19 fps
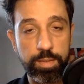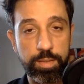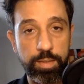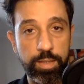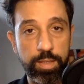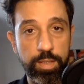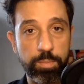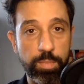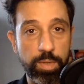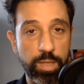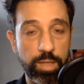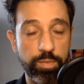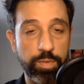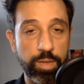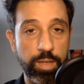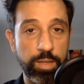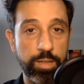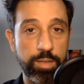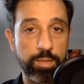they may have
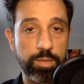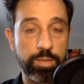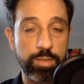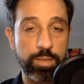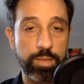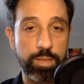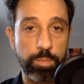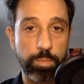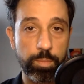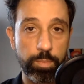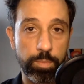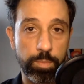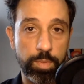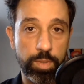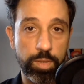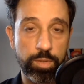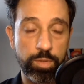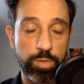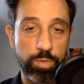had some
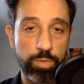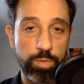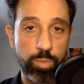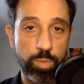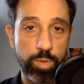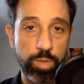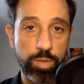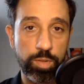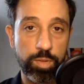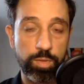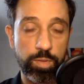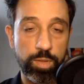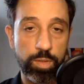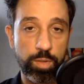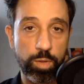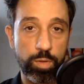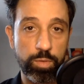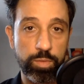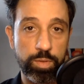issues with
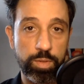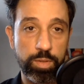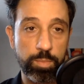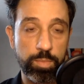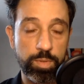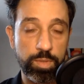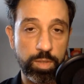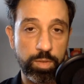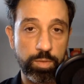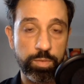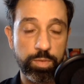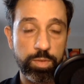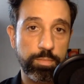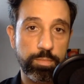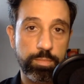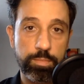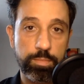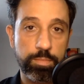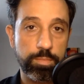COVID themselves.
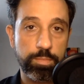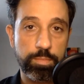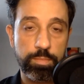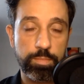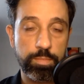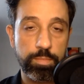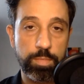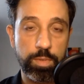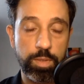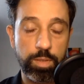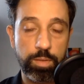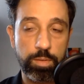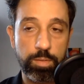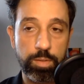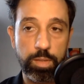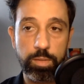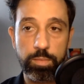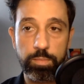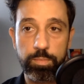Like,
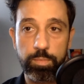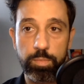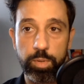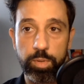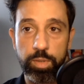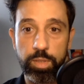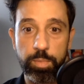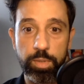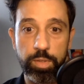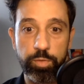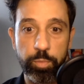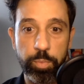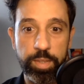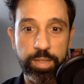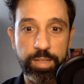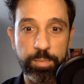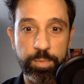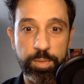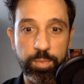we're in the middle of a
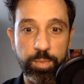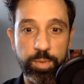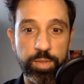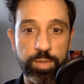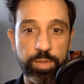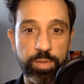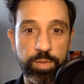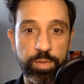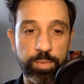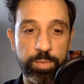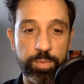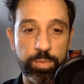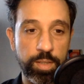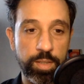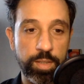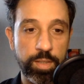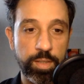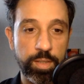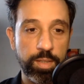pandemic, what can you do?
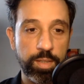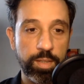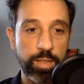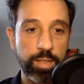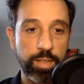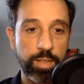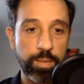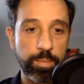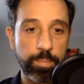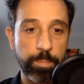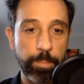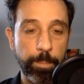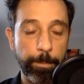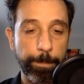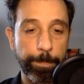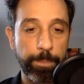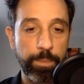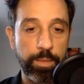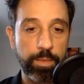Now,
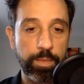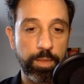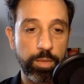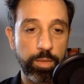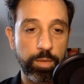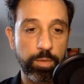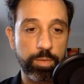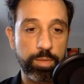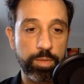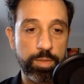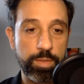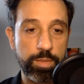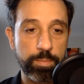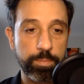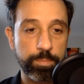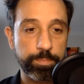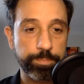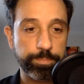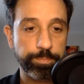there is
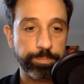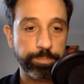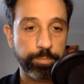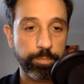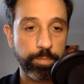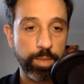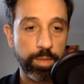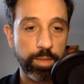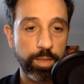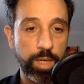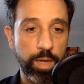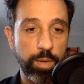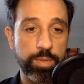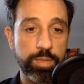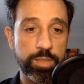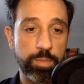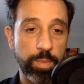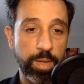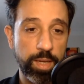the
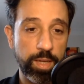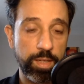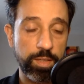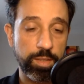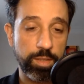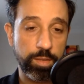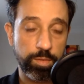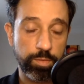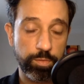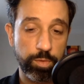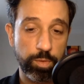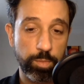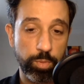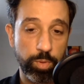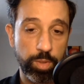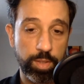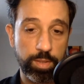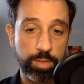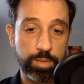current demand for the
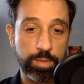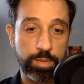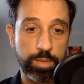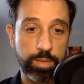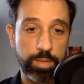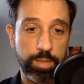product,